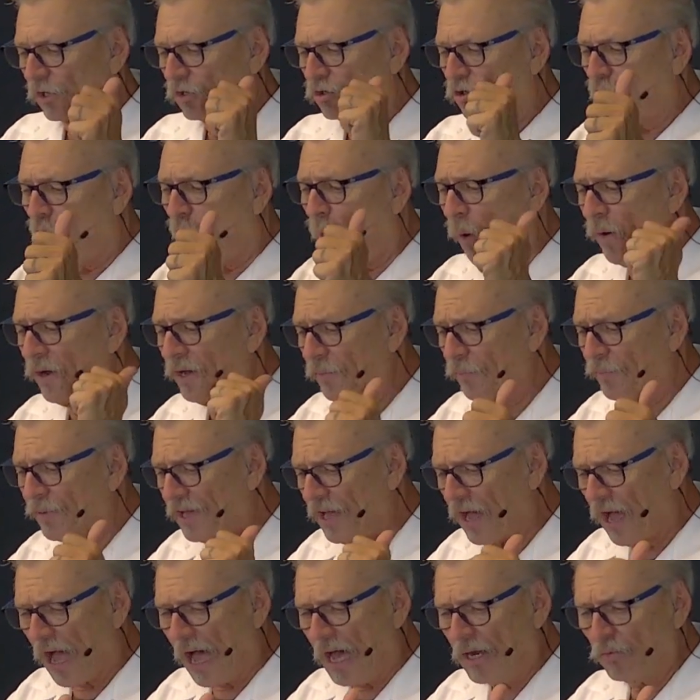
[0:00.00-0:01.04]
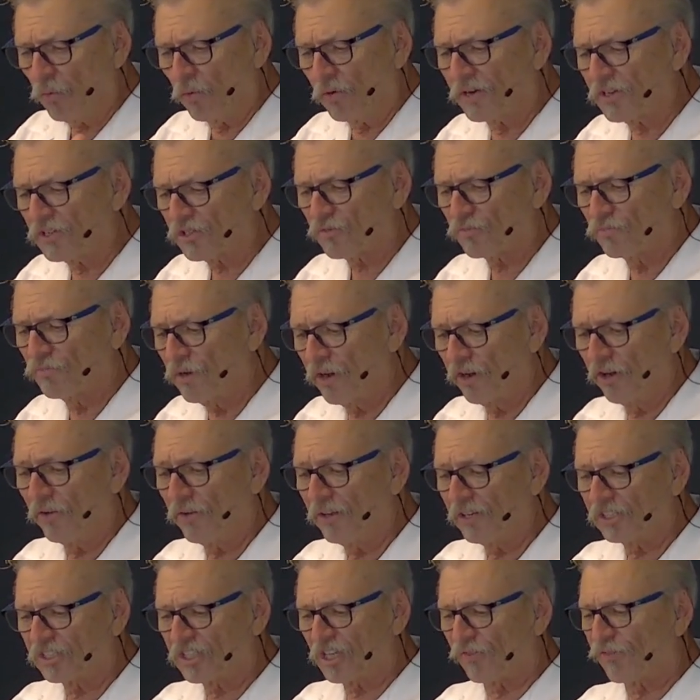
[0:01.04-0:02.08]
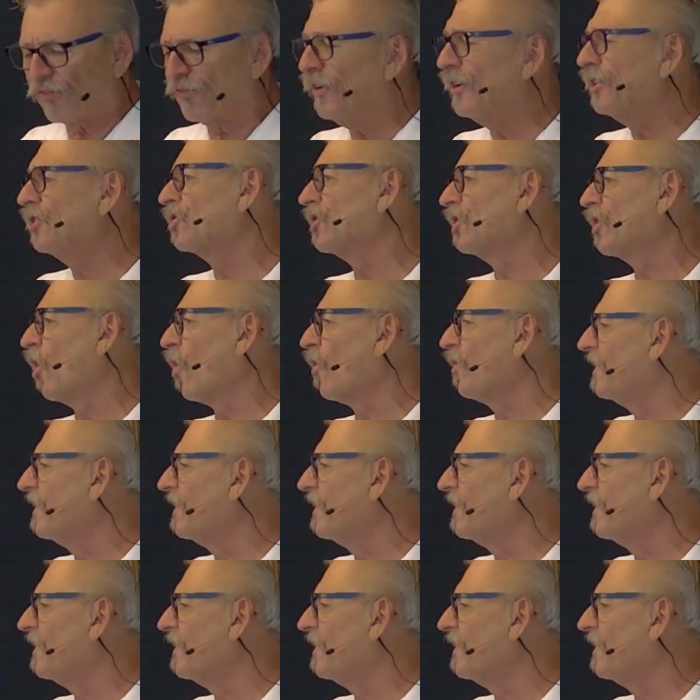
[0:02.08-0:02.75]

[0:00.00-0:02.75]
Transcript: going beyond what is merely sufficient or